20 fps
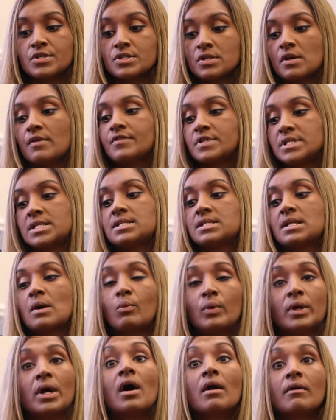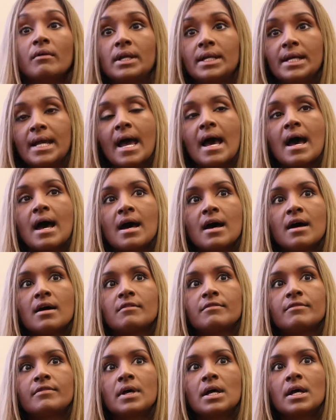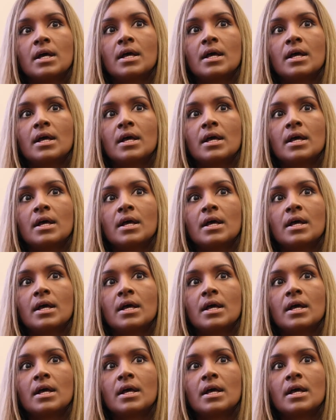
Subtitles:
services that we currently have,